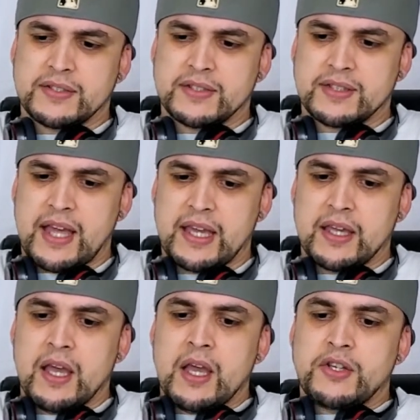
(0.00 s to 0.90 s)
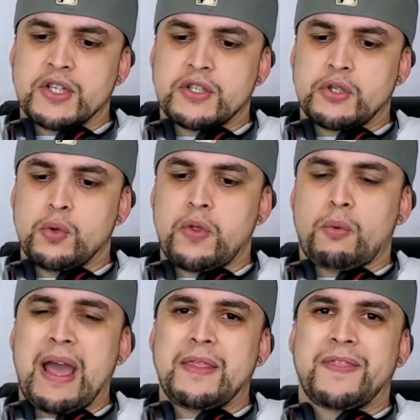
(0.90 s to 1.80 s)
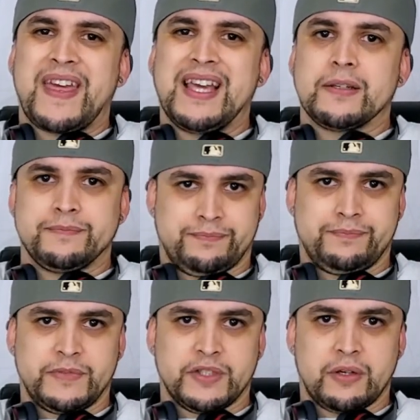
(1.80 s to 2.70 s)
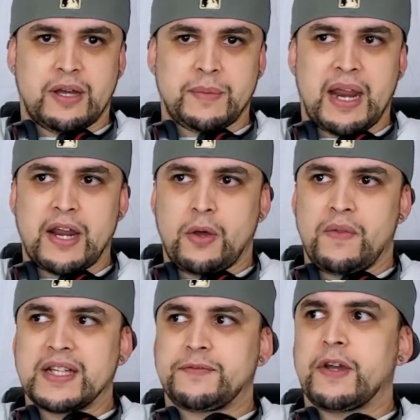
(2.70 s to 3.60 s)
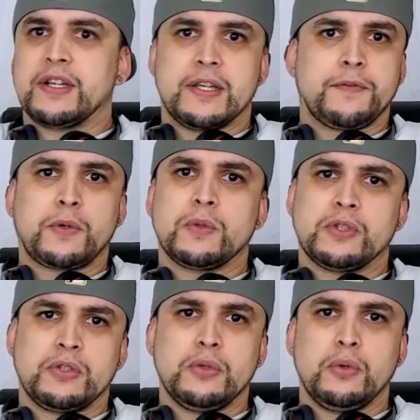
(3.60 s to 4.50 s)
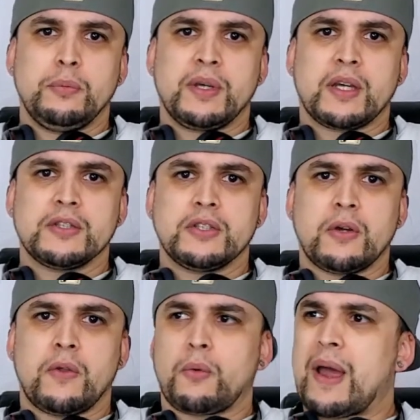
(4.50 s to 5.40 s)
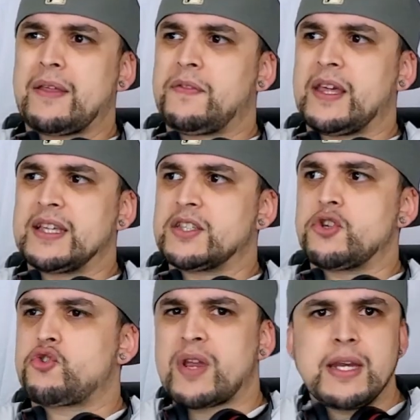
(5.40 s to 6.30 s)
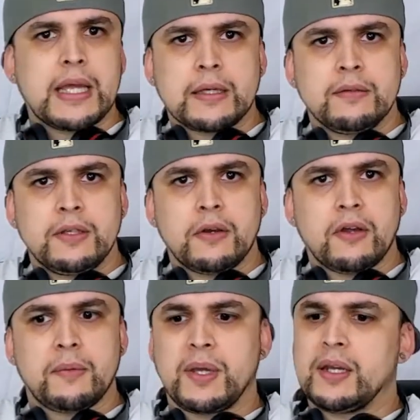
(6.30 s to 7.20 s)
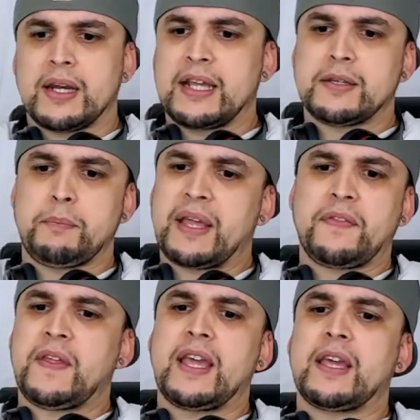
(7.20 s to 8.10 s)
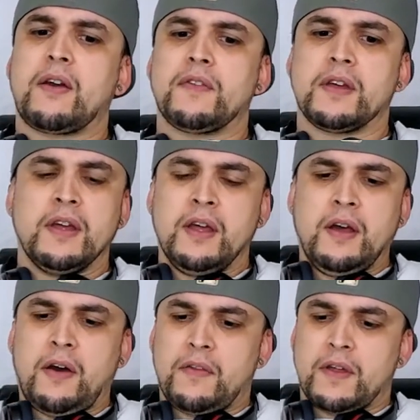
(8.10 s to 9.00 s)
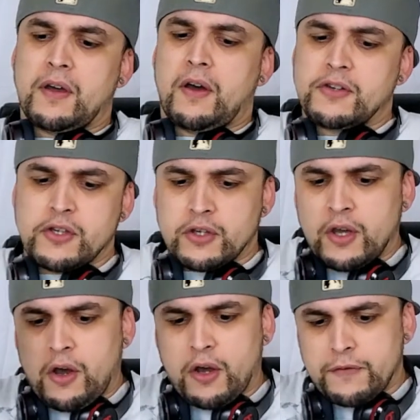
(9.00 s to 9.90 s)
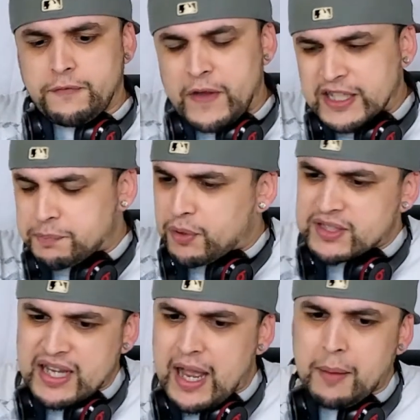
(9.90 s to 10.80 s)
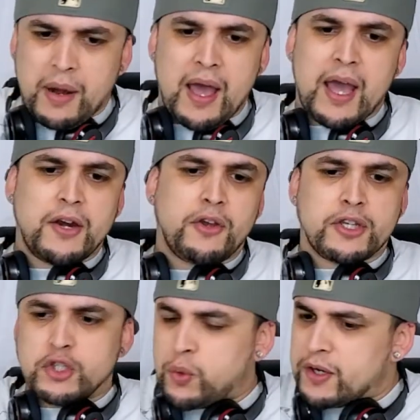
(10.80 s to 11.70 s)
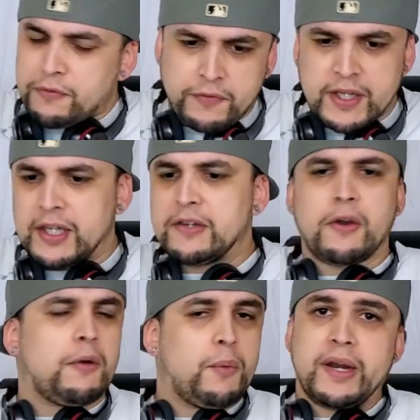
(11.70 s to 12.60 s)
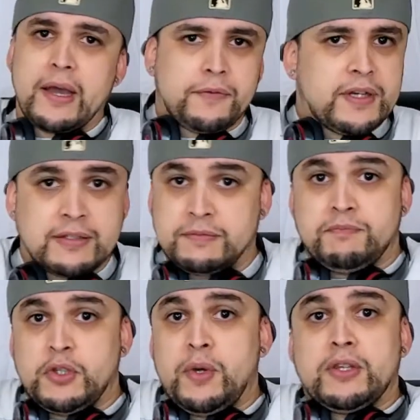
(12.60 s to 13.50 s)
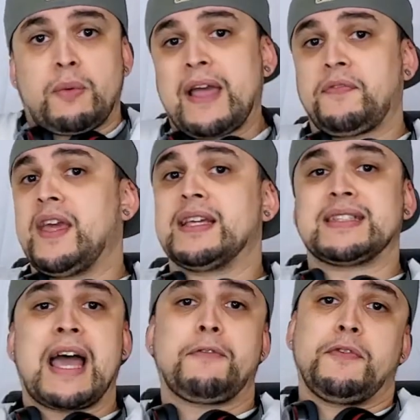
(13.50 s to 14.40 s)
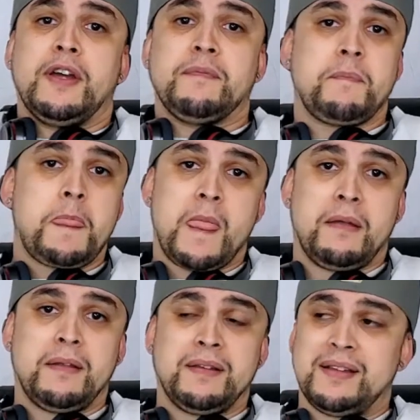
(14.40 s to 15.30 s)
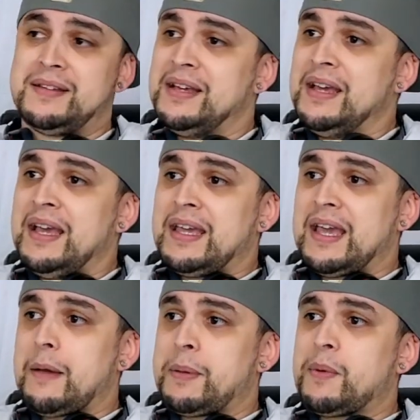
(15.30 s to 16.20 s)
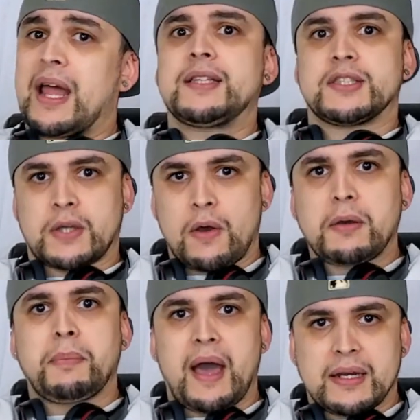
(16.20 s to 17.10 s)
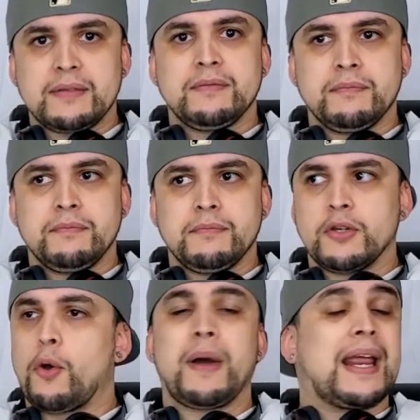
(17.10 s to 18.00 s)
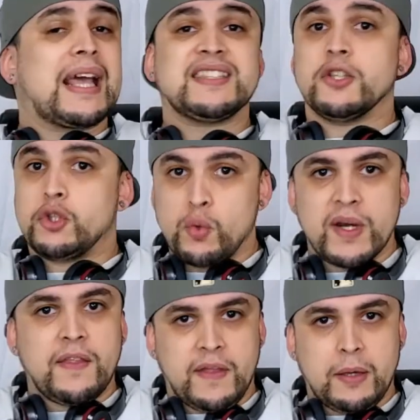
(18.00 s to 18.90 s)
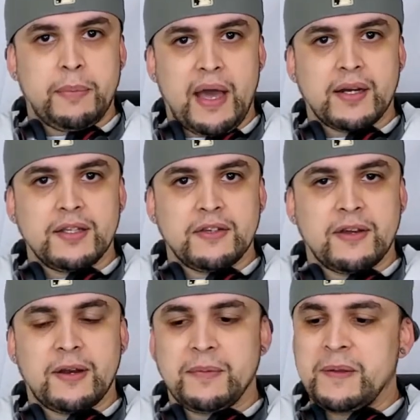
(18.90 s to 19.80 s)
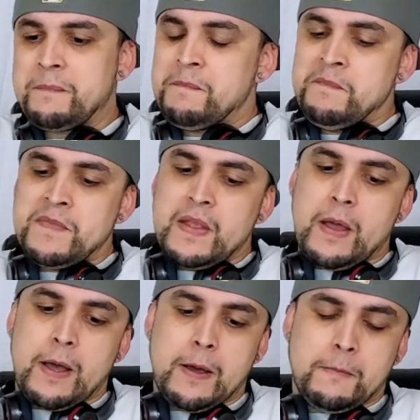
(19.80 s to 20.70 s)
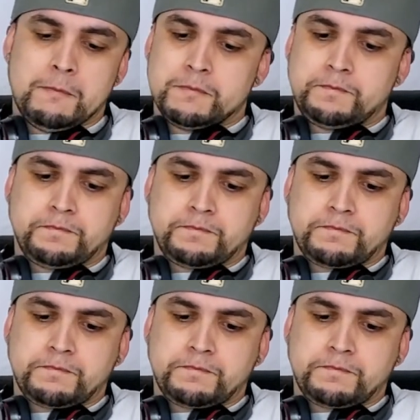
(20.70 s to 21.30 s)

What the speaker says: It's just like, just do the right thing, you know? I mean, I know that's very difficult to do because, you know, the right thing isn't trending, you know what I mean? It ain't the big thing on your Facebook timeline or your Twitter feed or whatever. It's doing the right thing is not fun. Yeah, people like to talk about it, but nobody likes to do anything about it, you know what I mean?